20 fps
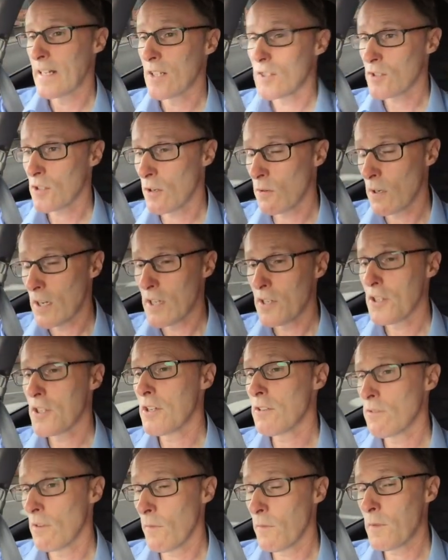So
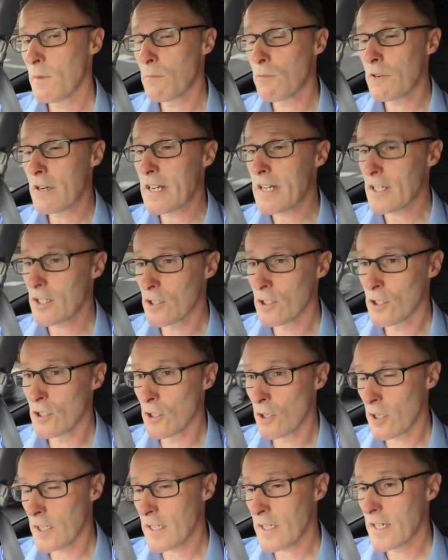you're on the brake
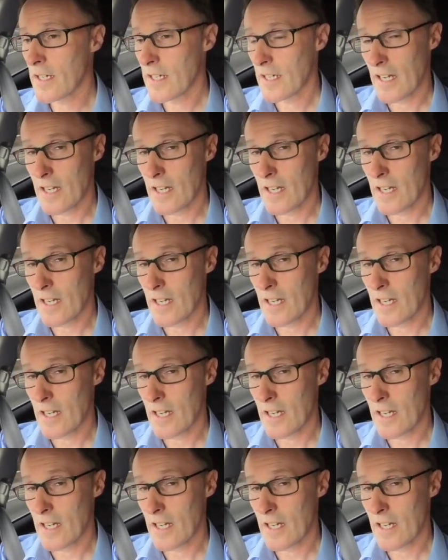early